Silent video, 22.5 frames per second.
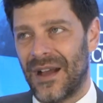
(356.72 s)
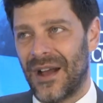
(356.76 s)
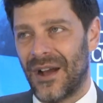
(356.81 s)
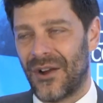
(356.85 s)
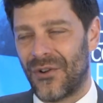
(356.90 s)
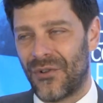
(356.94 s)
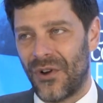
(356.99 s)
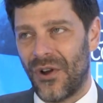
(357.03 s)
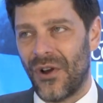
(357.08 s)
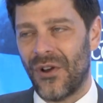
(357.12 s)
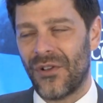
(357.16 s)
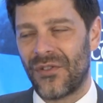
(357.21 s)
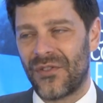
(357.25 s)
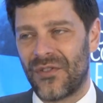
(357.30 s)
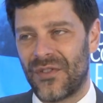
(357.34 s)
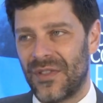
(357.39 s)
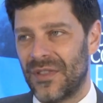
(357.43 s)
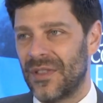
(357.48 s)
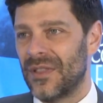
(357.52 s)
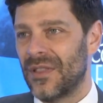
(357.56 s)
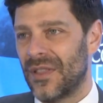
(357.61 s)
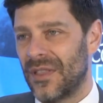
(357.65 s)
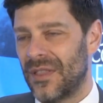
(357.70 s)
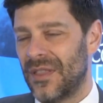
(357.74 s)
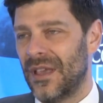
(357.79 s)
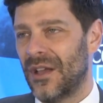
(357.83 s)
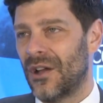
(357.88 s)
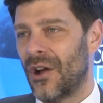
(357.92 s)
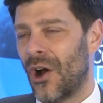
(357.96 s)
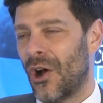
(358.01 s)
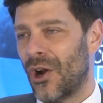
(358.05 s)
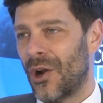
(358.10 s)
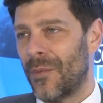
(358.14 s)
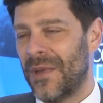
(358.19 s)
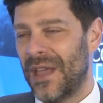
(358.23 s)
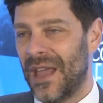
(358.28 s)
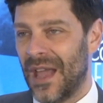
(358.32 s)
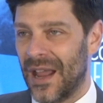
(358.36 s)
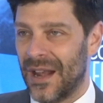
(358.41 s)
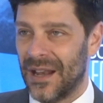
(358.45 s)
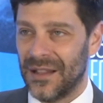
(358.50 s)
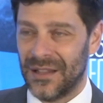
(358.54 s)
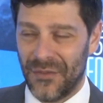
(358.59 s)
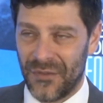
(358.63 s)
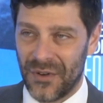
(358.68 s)
across the economy
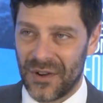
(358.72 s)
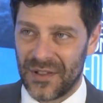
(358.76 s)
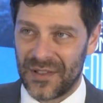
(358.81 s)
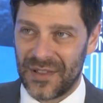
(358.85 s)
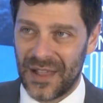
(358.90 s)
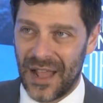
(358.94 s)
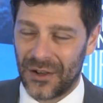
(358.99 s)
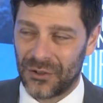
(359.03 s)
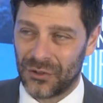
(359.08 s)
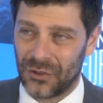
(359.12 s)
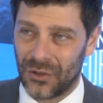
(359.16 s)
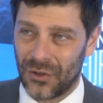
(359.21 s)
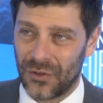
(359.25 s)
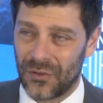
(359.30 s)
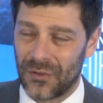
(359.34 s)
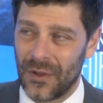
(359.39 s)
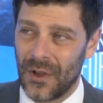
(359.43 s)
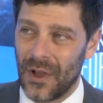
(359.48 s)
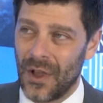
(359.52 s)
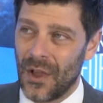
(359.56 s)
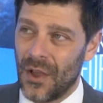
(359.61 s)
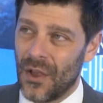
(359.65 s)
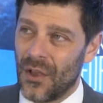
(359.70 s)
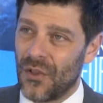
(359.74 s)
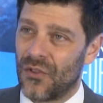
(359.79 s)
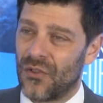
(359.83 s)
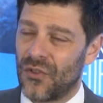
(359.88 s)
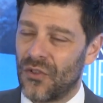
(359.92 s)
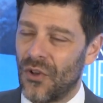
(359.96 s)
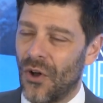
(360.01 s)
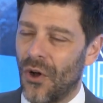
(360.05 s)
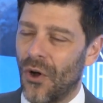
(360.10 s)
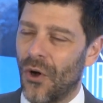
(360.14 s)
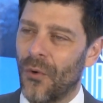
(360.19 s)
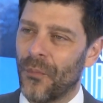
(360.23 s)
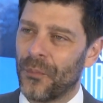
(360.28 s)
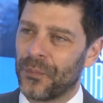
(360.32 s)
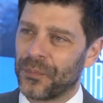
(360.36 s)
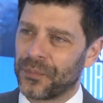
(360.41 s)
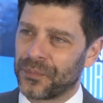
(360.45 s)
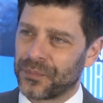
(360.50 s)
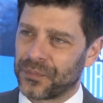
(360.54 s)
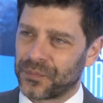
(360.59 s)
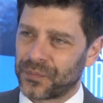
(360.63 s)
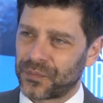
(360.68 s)
and different sectors. So
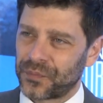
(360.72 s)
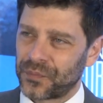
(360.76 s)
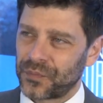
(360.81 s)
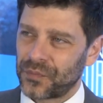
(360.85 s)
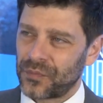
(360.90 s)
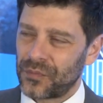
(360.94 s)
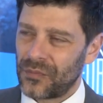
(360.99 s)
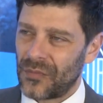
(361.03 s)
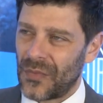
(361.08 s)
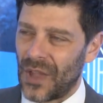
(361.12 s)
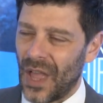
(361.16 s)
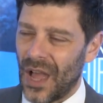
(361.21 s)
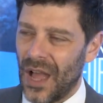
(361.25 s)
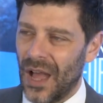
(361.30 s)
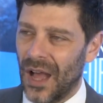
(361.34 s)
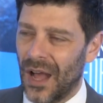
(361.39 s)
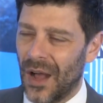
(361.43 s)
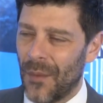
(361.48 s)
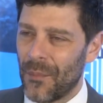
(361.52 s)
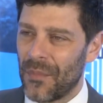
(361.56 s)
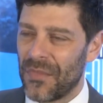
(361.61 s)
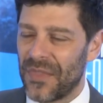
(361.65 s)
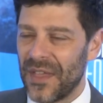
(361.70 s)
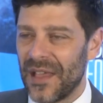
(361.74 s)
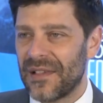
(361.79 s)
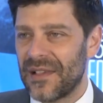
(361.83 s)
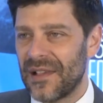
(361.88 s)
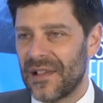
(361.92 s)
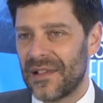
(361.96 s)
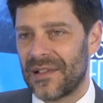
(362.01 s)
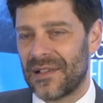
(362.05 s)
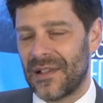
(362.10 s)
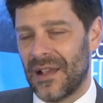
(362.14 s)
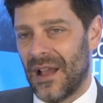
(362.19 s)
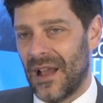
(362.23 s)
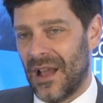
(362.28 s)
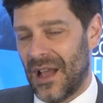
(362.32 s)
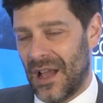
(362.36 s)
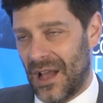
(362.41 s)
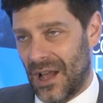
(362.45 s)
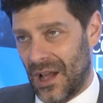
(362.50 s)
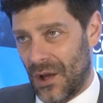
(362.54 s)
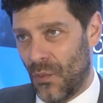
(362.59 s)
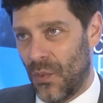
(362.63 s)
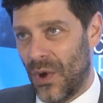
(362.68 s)
this is
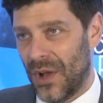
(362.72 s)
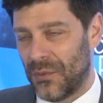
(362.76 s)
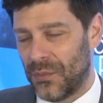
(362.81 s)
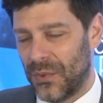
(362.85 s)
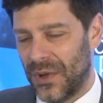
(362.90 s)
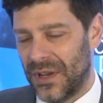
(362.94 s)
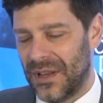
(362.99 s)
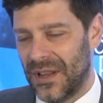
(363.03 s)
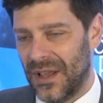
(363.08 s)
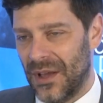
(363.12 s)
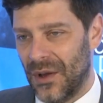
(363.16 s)
what we